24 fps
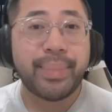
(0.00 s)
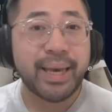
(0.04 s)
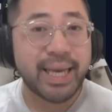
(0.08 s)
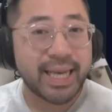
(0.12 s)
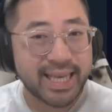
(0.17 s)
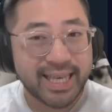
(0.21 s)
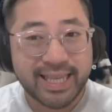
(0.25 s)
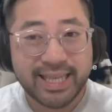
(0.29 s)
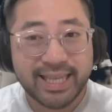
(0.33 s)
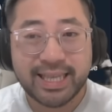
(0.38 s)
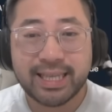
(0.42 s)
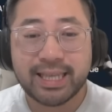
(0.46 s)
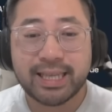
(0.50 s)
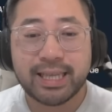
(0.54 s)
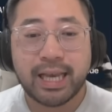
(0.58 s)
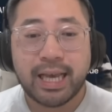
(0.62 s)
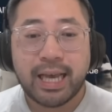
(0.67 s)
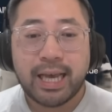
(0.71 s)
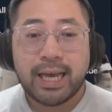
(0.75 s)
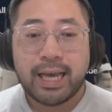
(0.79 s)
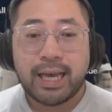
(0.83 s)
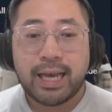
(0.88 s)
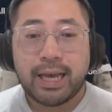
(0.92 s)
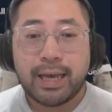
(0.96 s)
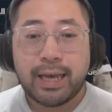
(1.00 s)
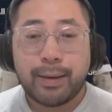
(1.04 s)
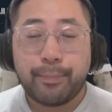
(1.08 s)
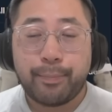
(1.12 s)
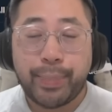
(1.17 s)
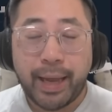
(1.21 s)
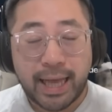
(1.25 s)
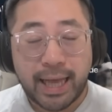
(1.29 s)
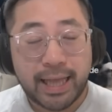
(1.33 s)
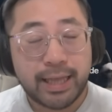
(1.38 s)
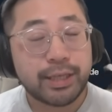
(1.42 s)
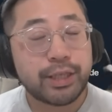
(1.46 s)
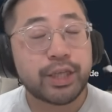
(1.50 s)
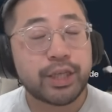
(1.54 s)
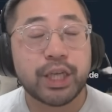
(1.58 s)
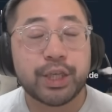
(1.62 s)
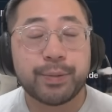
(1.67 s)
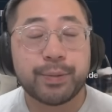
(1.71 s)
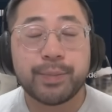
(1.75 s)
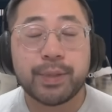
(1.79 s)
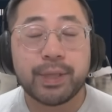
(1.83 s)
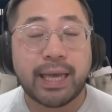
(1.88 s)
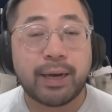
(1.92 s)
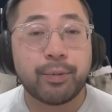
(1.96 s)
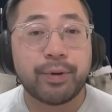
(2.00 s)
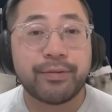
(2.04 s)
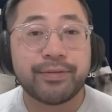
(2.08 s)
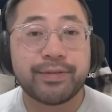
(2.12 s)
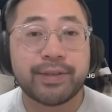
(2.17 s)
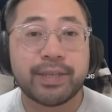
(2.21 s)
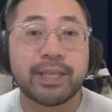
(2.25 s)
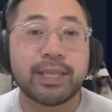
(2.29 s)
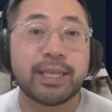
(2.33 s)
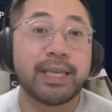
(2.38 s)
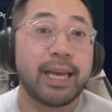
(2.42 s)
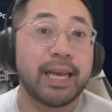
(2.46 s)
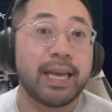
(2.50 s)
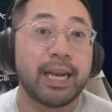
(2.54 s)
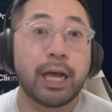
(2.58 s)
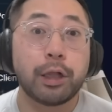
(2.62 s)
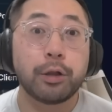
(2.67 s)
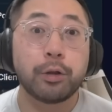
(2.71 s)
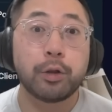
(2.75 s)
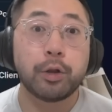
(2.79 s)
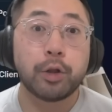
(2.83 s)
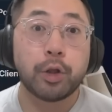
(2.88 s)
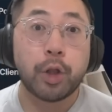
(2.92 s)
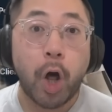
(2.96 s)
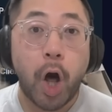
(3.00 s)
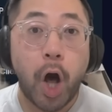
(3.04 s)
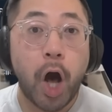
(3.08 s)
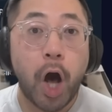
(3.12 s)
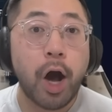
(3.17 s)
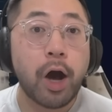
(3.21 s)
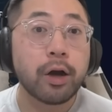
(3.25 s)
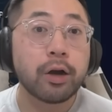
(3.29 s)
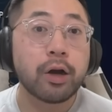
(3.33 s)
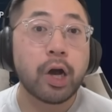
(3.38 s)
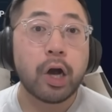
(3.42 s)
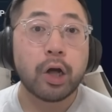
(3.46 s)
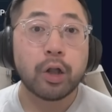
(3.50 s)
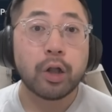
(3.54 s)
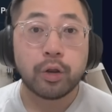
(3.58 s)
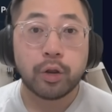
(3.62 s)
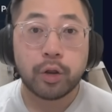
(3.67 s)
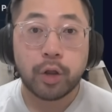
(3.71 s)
biggest balance adjustment that we've seen in a long